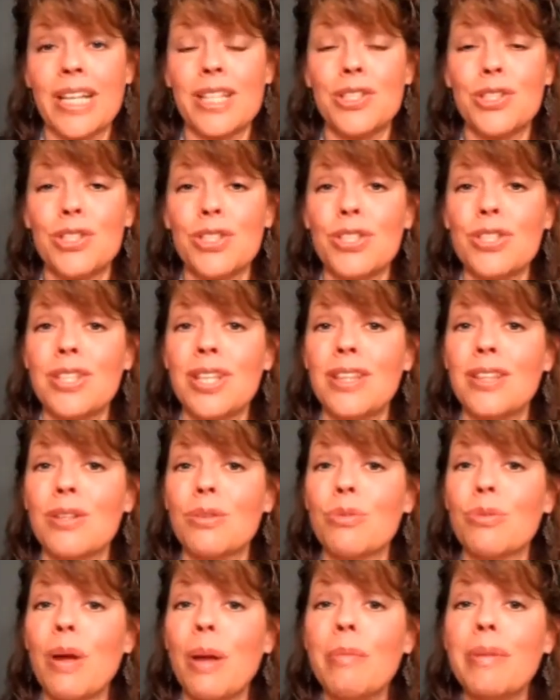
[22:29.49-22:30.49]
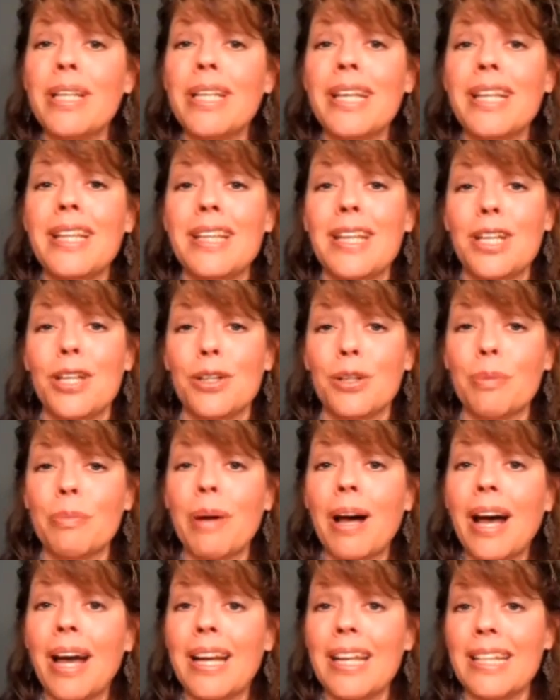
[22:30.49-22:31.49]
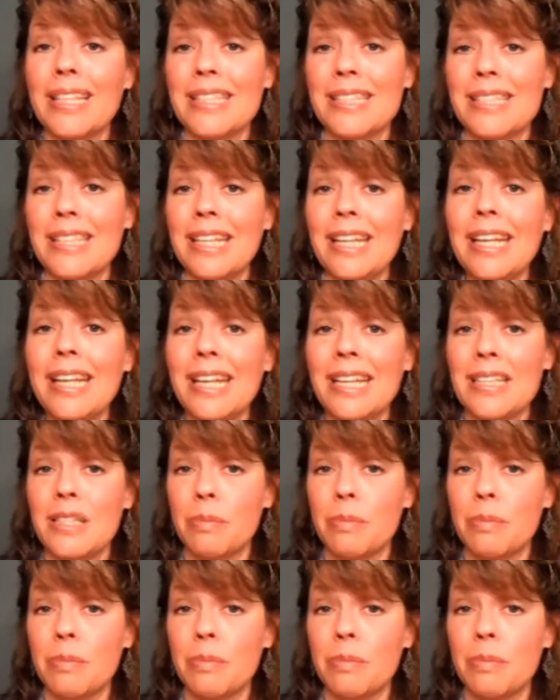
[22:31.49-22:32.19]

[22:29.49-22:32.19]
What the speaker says: it's just that the remedy that your body is needing